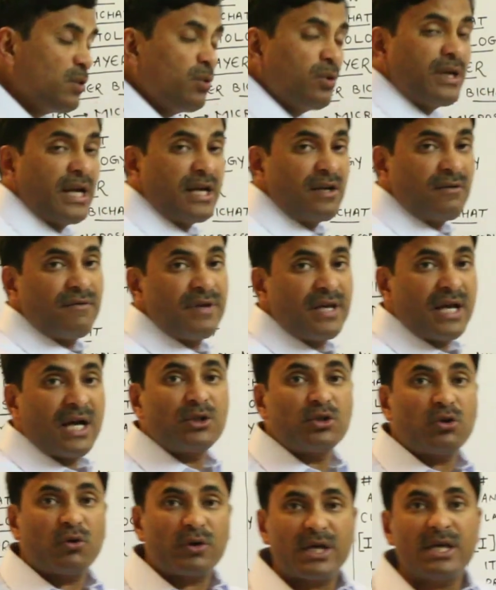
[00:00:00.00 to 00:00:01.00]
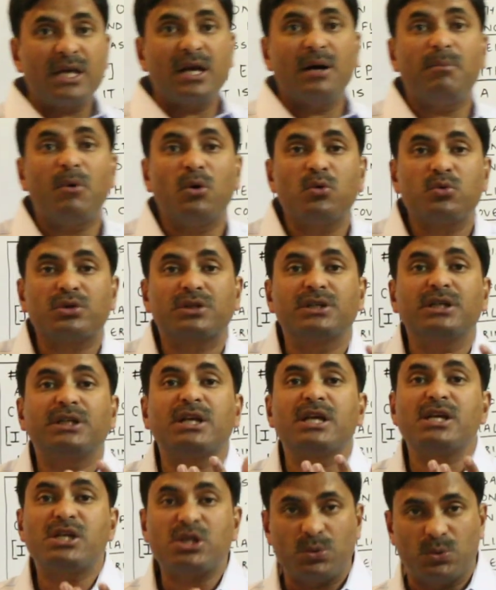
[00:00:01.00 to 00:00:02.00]
we know that we are talking about
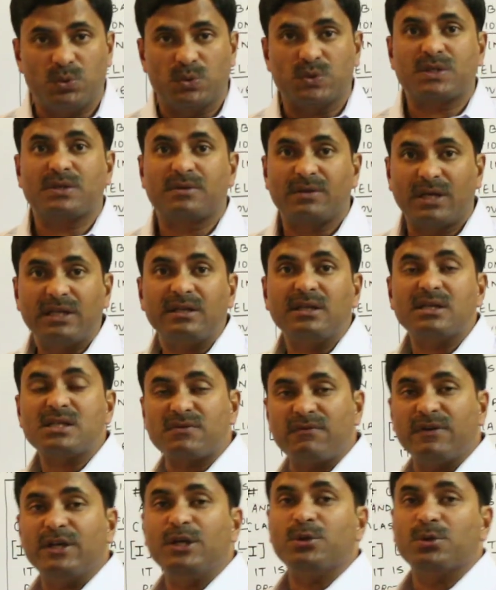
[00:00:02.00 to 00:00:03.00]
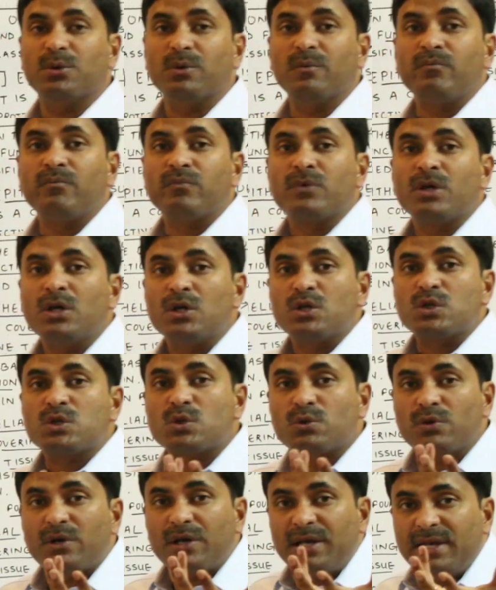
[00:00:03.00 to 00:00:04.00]
the tissues in this video,
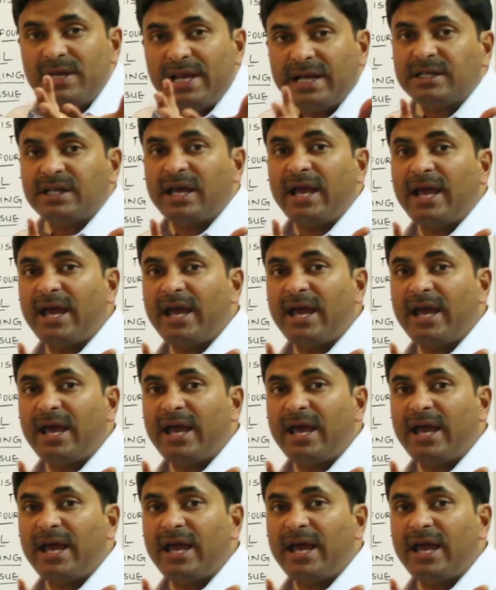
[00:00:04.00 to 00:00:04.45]
so let